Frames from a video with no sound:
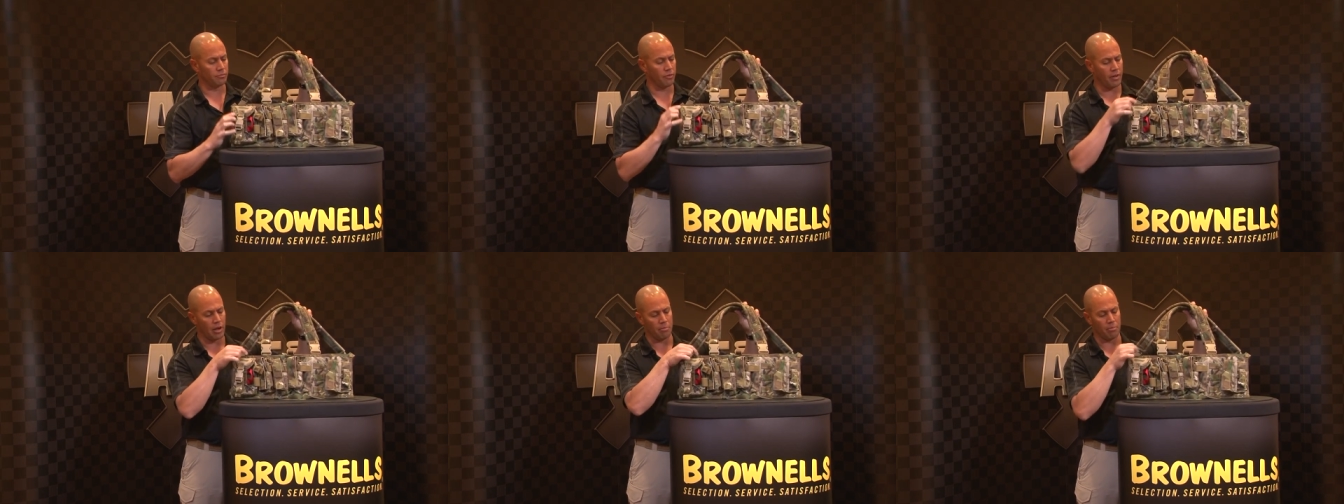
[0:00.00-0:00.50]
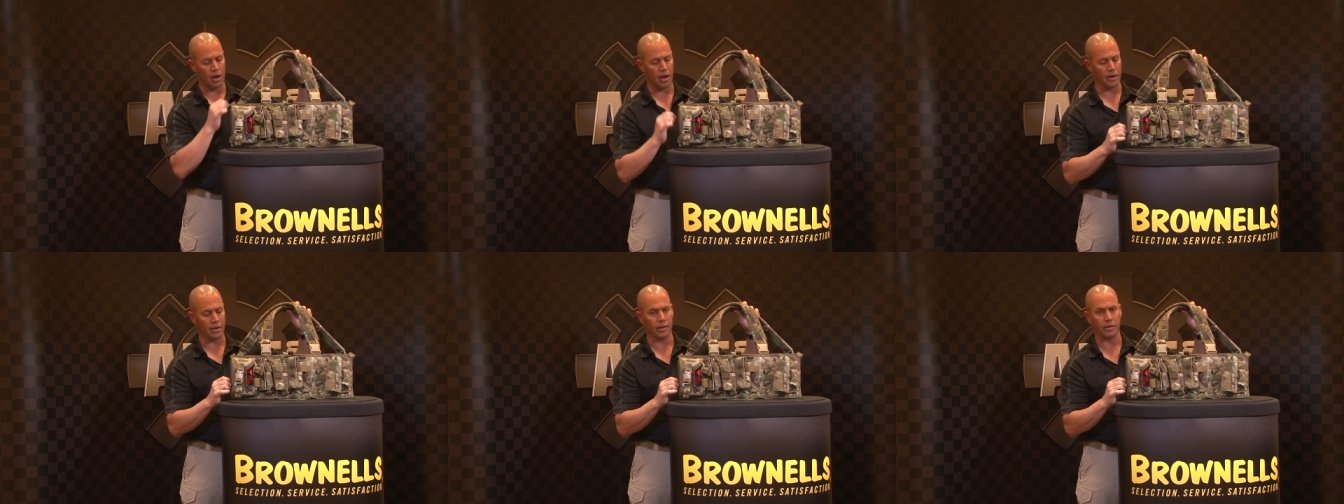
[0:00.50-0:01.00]
We've added
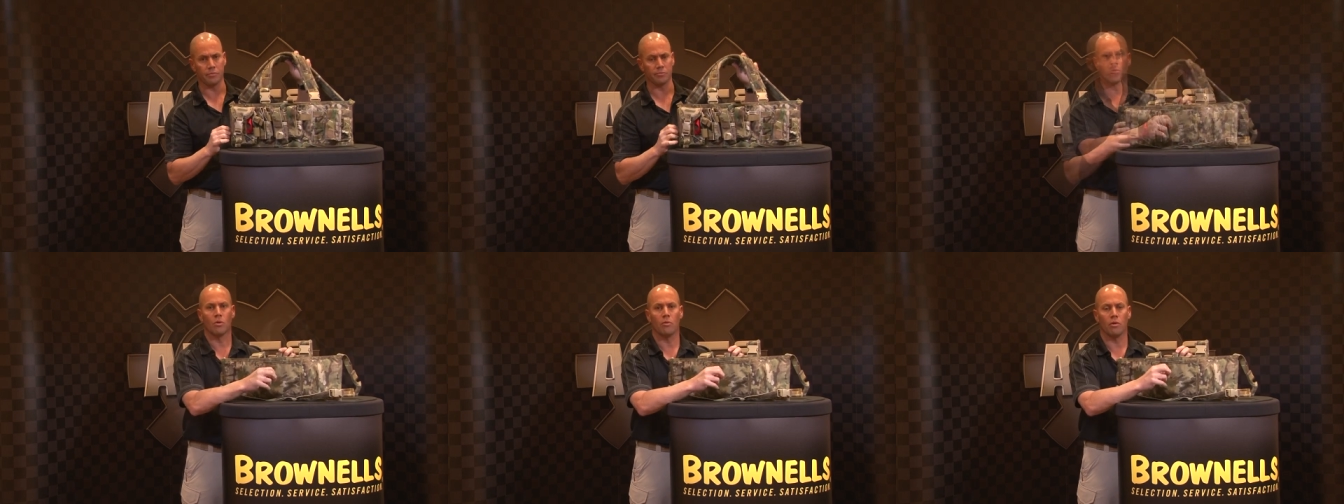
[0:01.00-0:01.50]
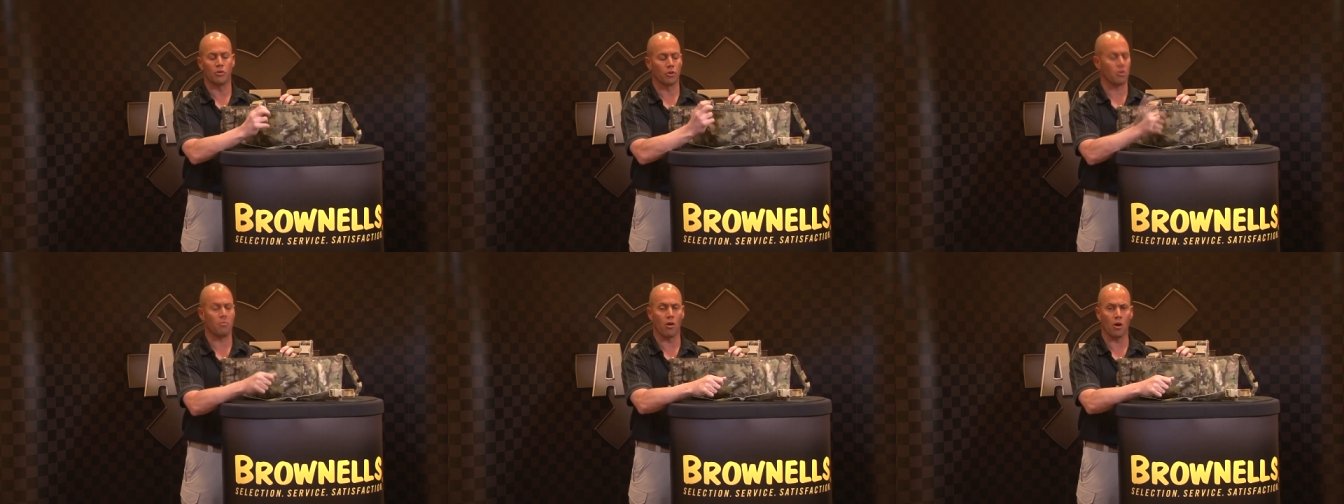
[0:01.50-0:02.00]
binding have two
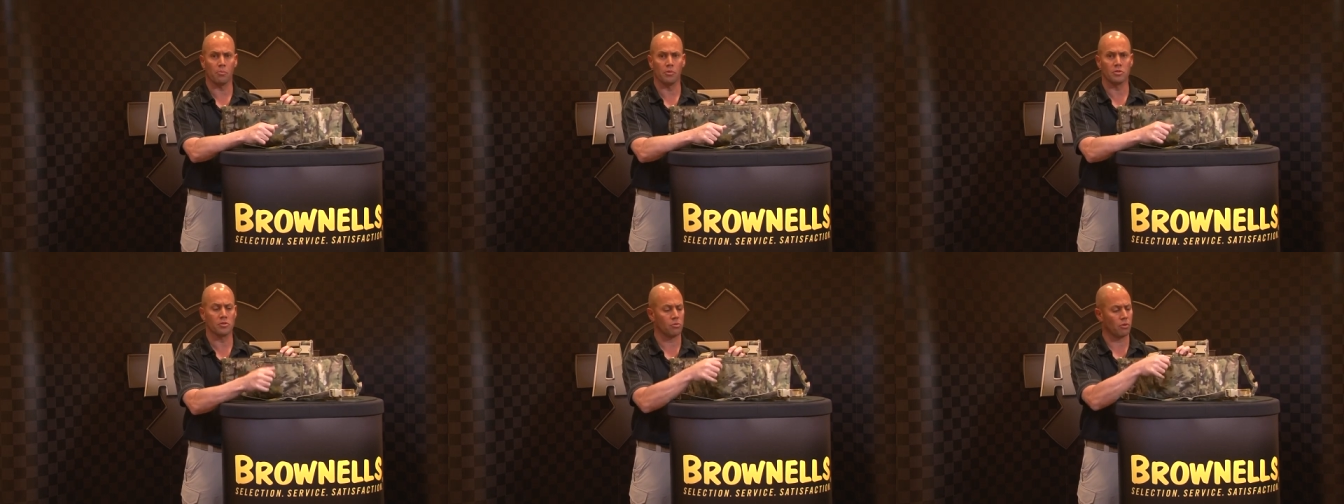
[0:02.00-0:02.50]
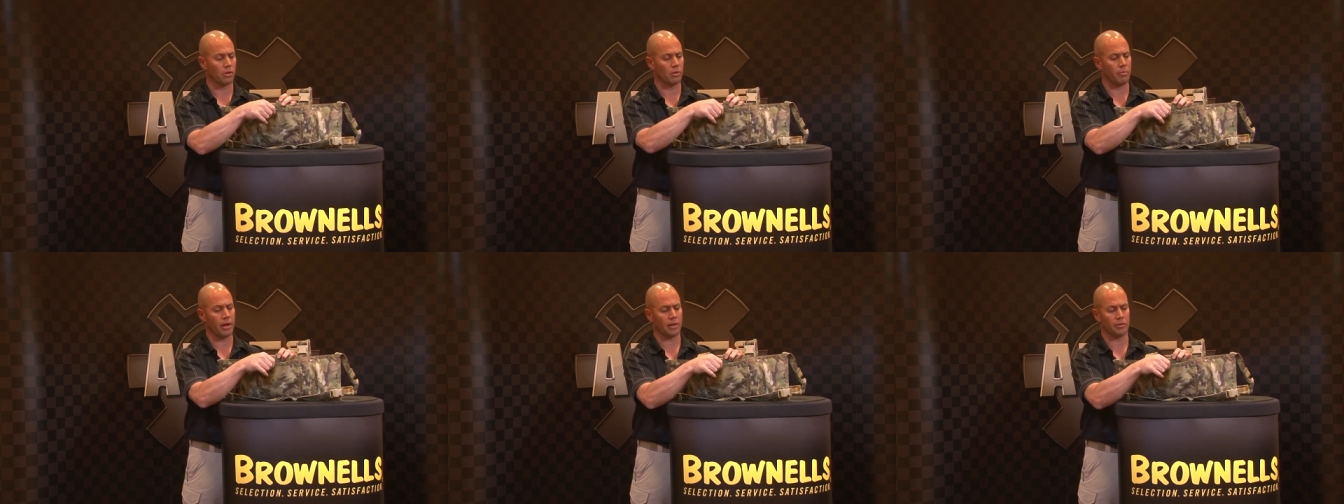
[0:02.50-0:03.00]
compartments, one on the
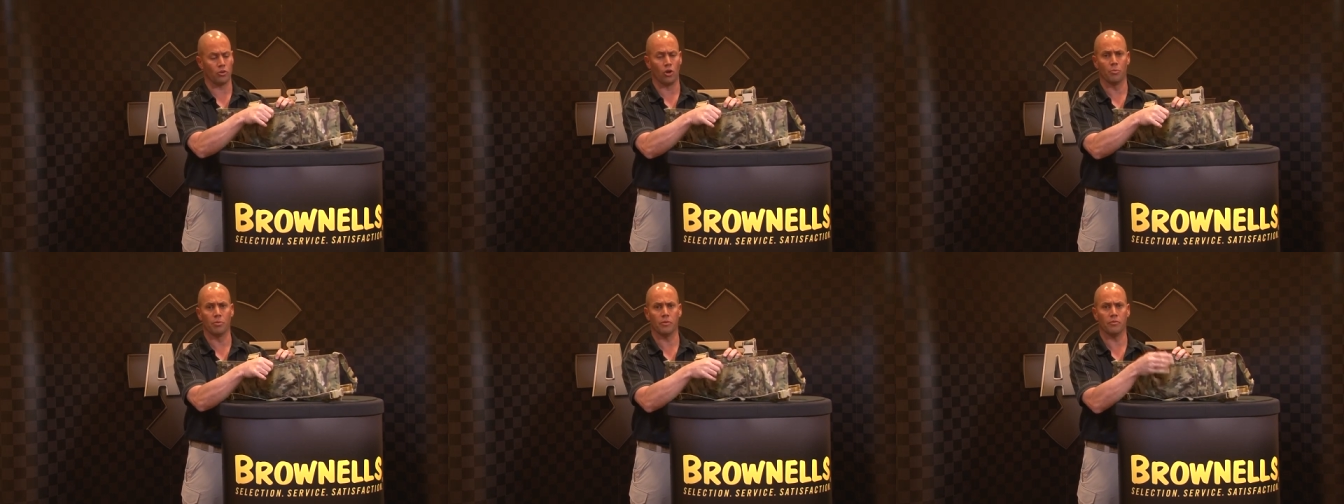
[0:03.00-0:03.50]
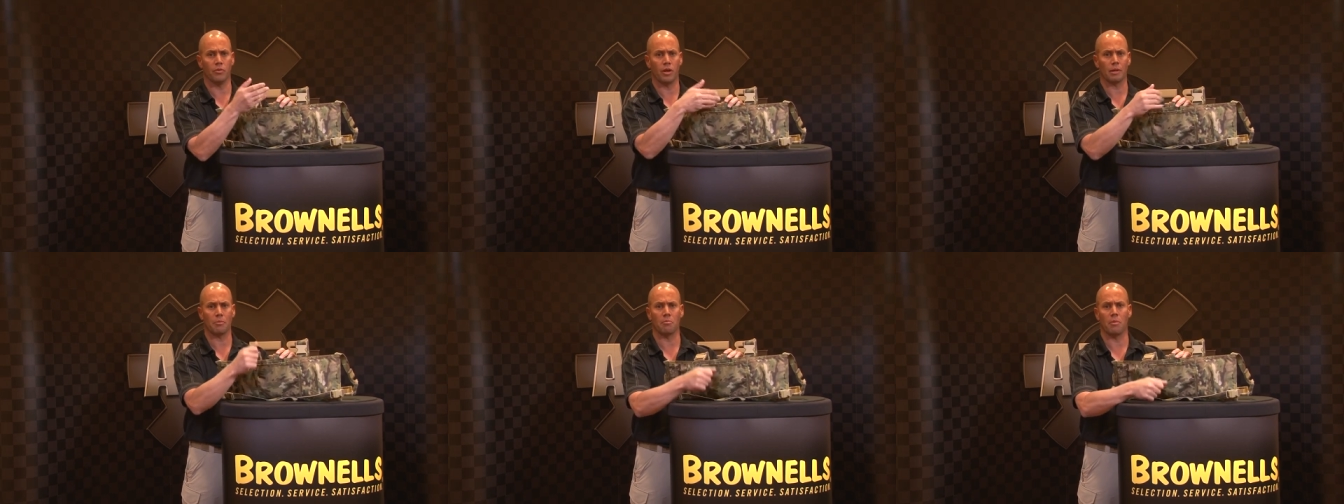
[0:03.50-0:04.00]
back is open for any
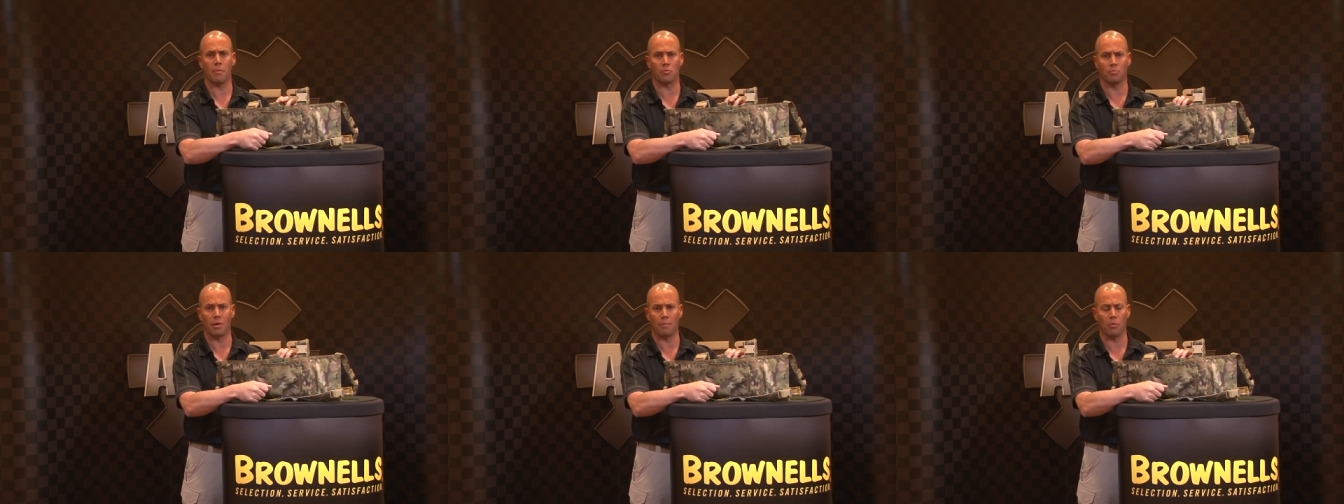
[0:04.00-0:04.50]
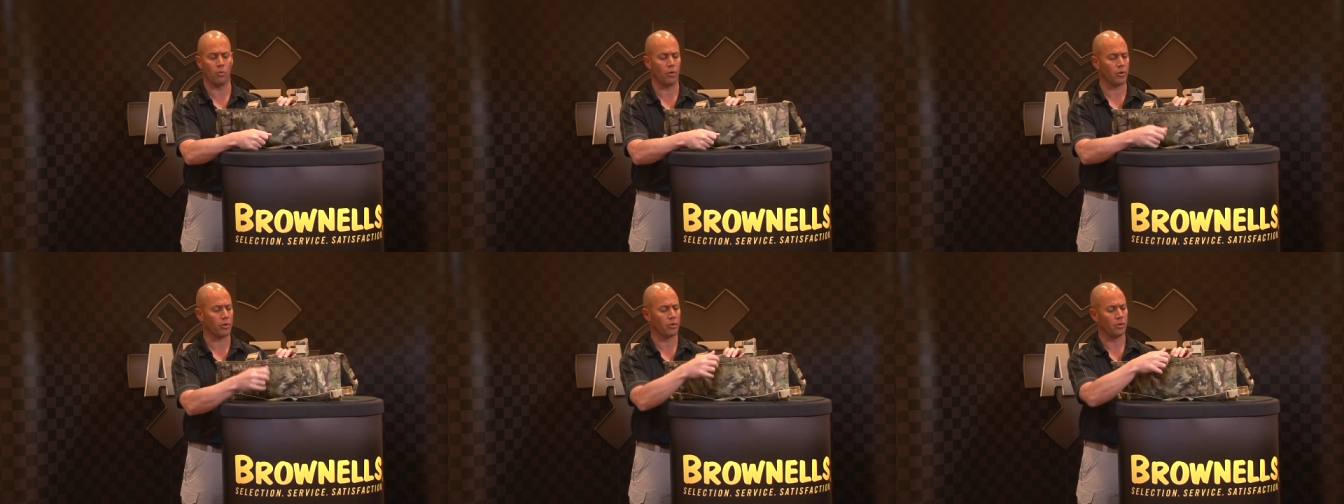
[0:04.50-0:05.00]
type of maps and
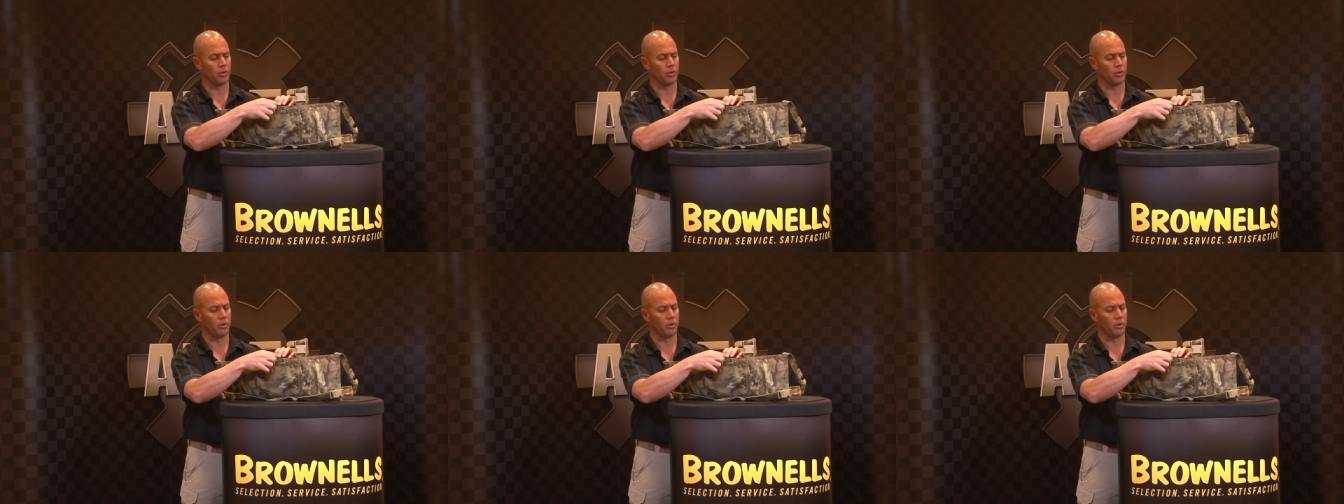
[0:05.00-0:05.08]
paperwork.